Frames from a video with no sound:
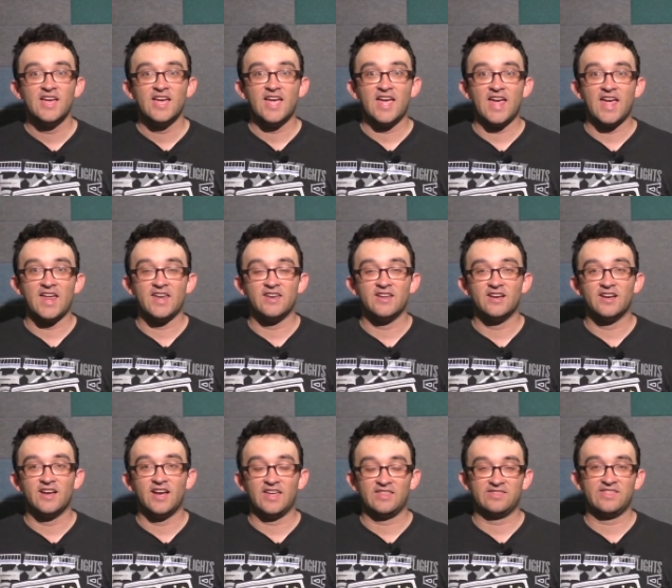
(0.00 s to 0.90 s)
and
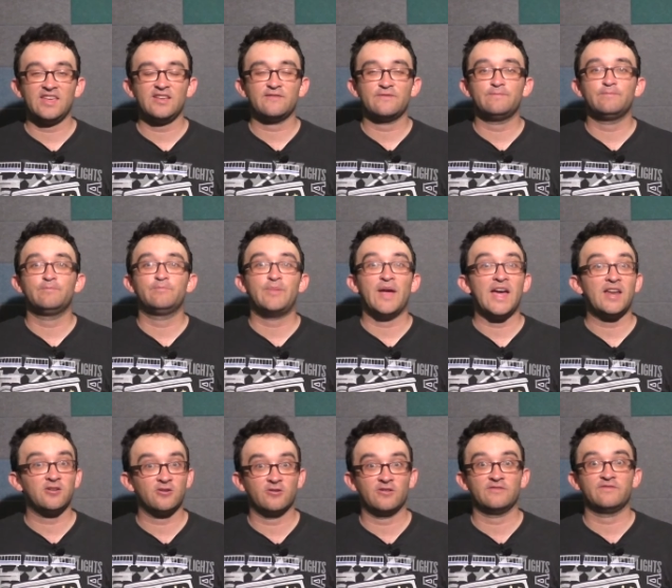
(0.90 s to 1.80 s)
uh, I think
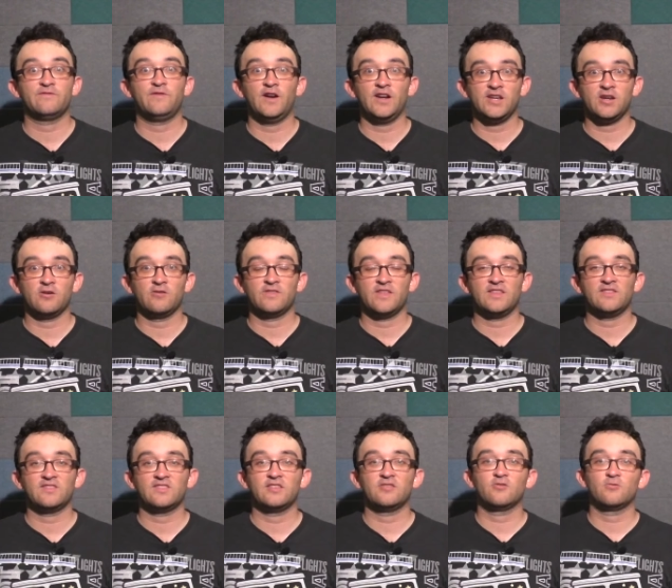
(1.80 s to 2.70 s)
better and funnier
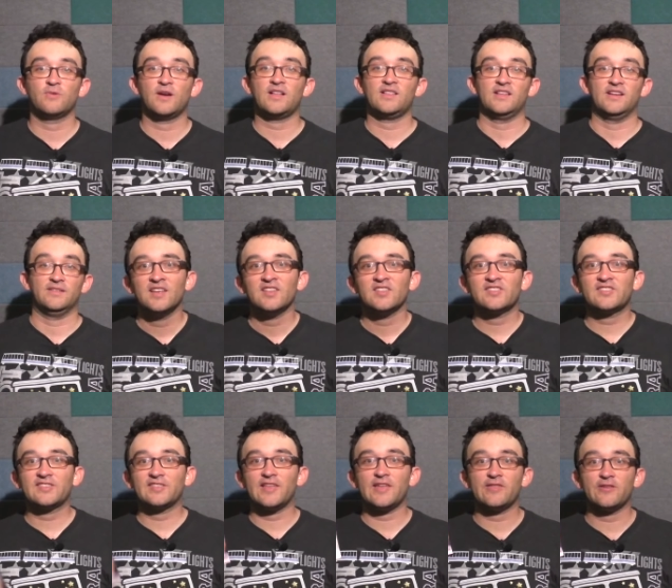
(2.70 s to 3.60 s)
than Cinderella.
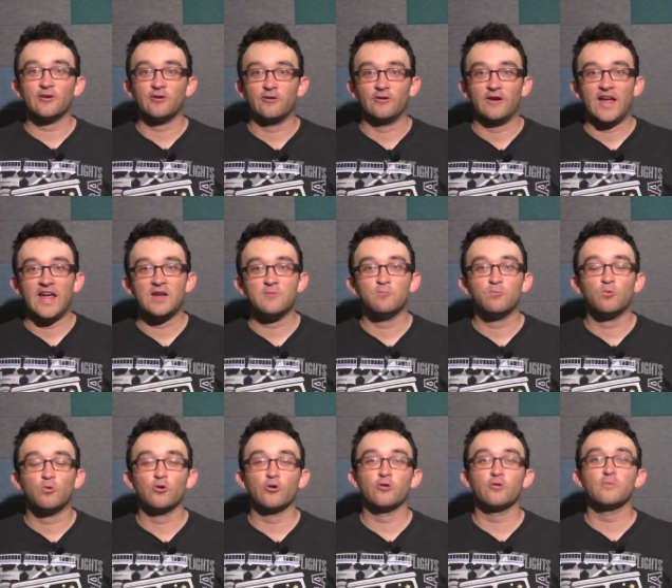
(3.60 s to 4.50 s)
Slither, a
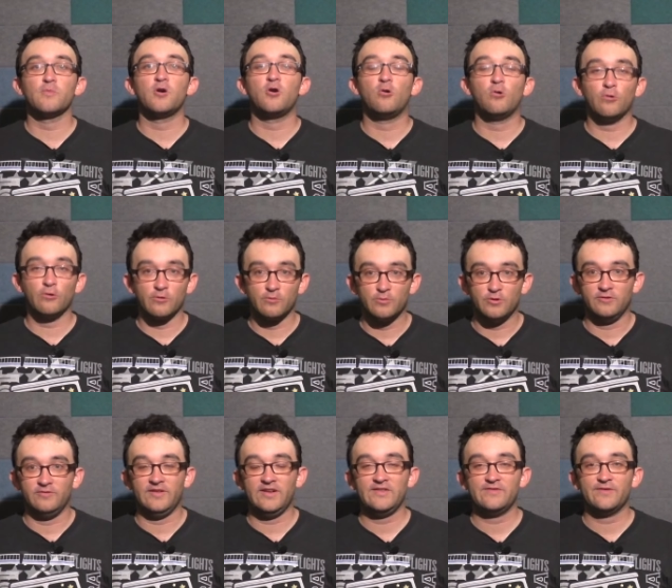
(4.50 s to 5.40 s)
worm horror
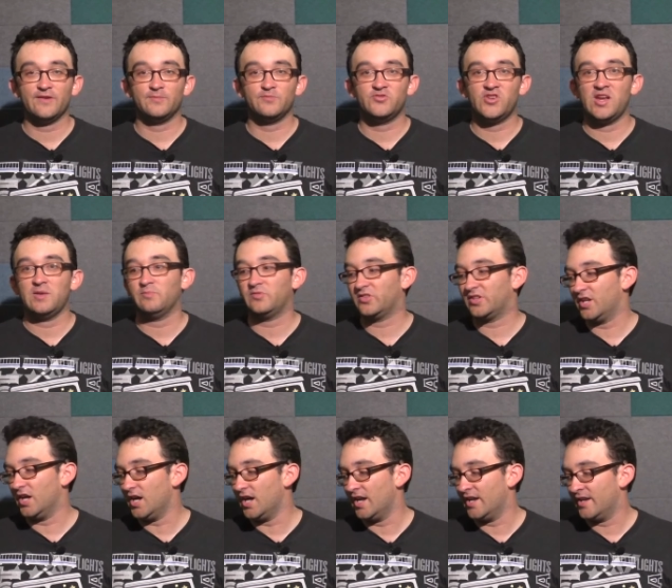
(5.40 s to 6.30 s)
movie from James
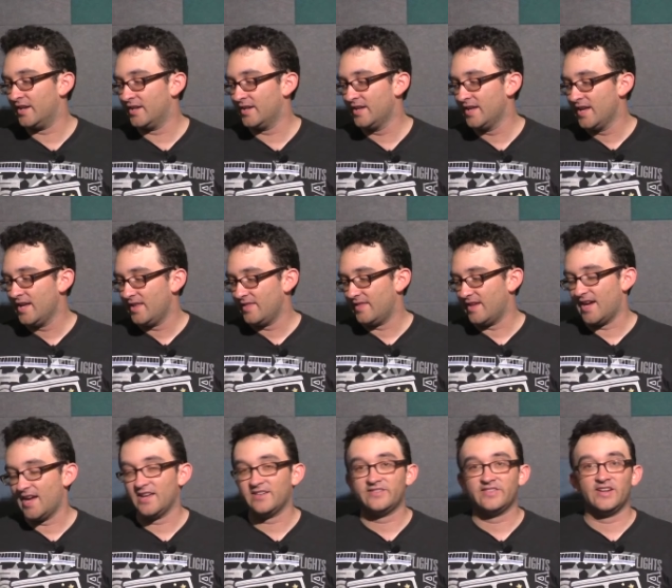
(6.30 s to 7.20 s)
Gunn uh,
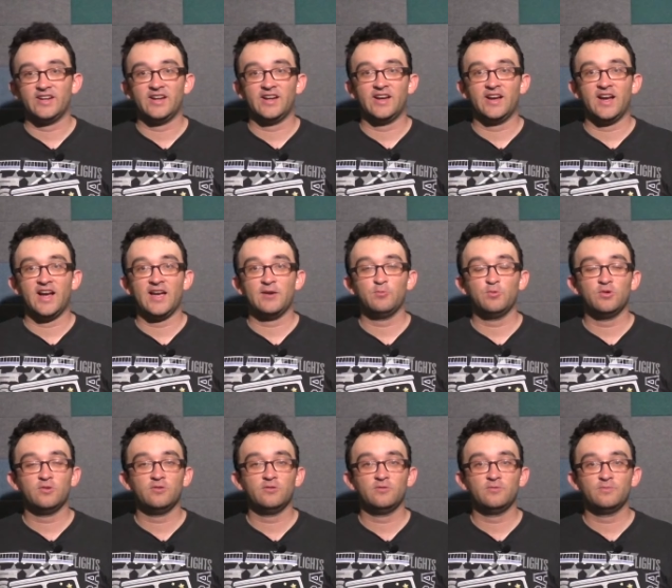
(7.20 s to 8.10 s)
that uh, I
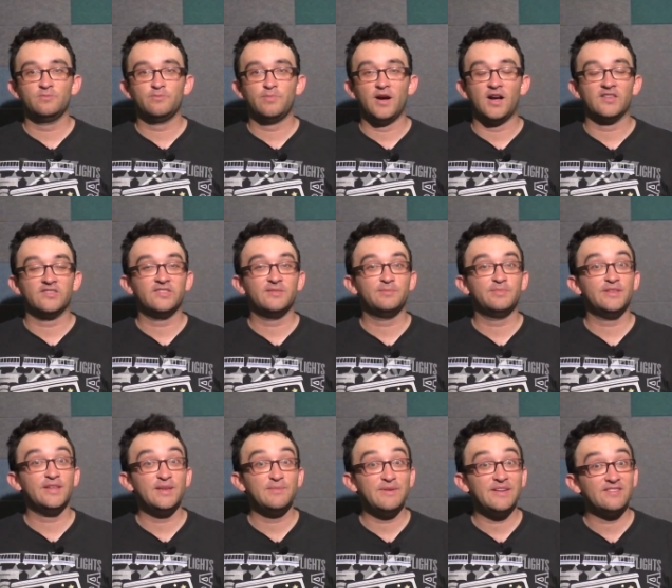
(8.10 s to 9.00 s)
will
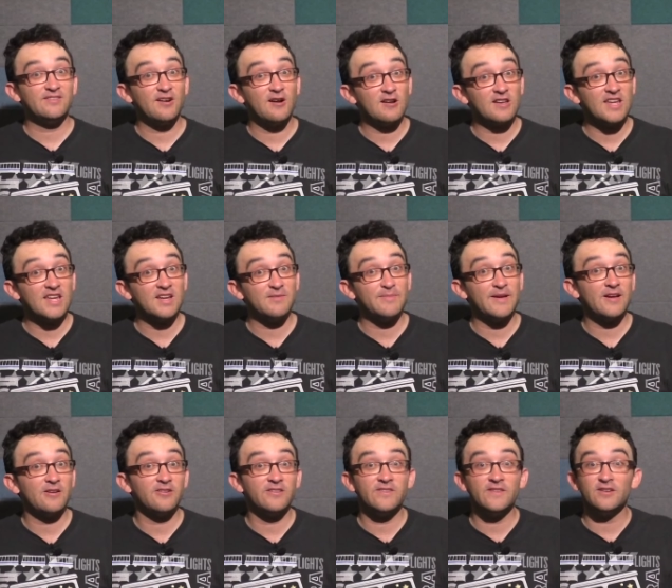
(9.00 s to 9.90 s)
possibly be talking
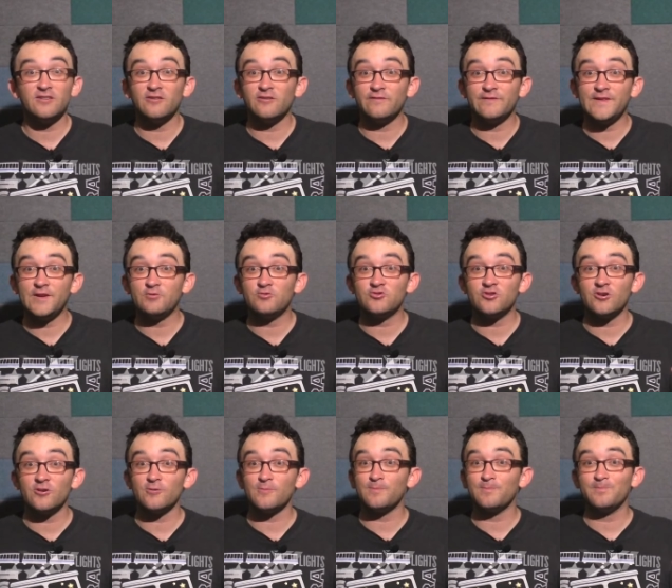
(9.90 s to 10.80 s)
about in the near
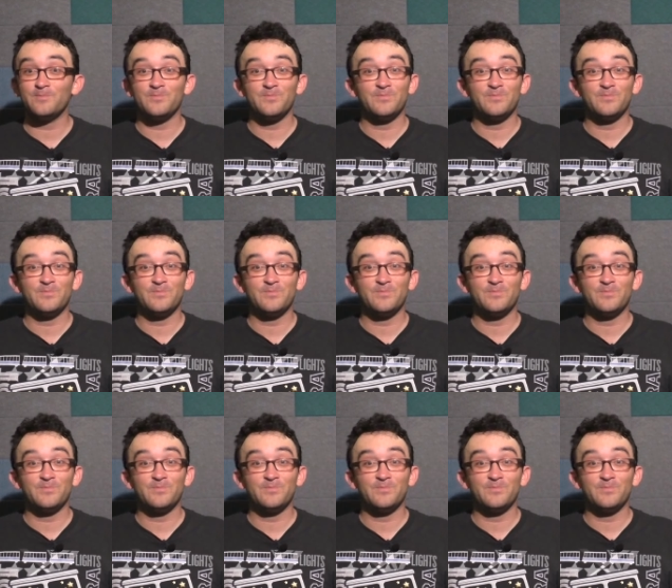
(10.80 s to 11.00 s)
future.